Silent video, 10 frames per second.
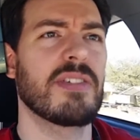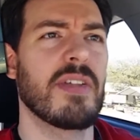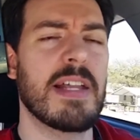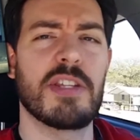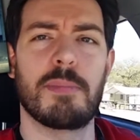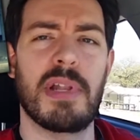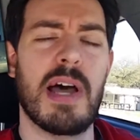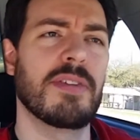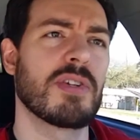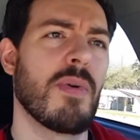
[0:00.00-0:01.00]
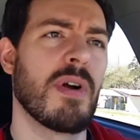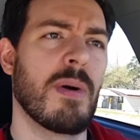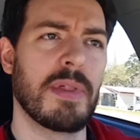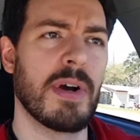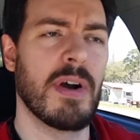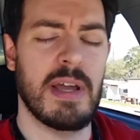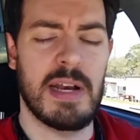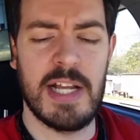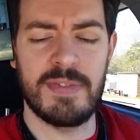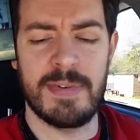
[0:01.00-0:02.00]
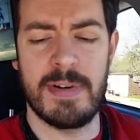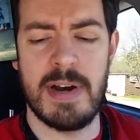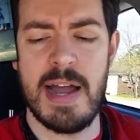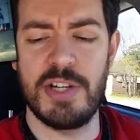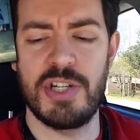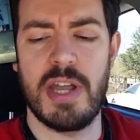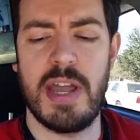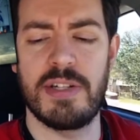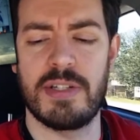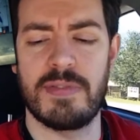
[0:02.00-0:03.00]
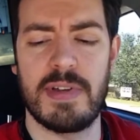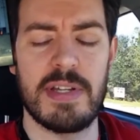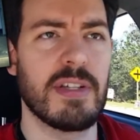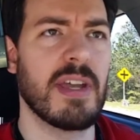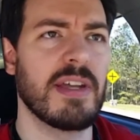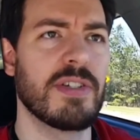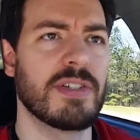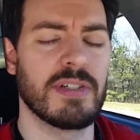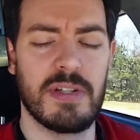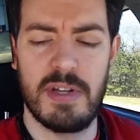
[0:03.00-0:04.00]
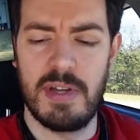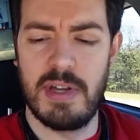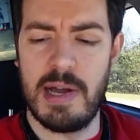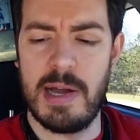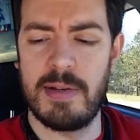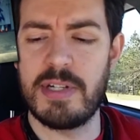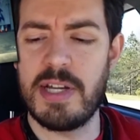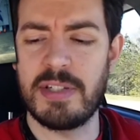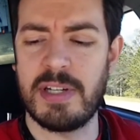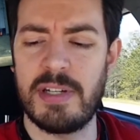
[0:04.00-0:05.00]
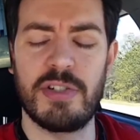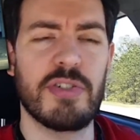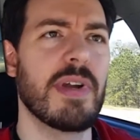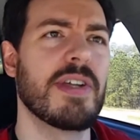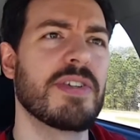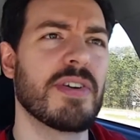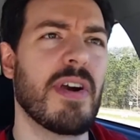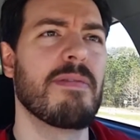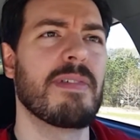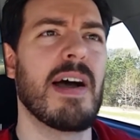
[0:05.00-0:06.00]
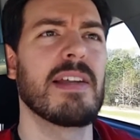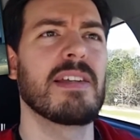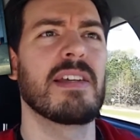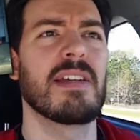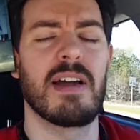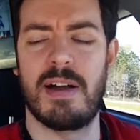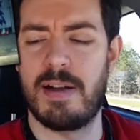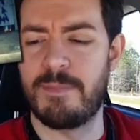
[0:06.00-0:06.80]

So that's the plot that's going on with her. And as for IGH's investigation, Jessica and Trish are finding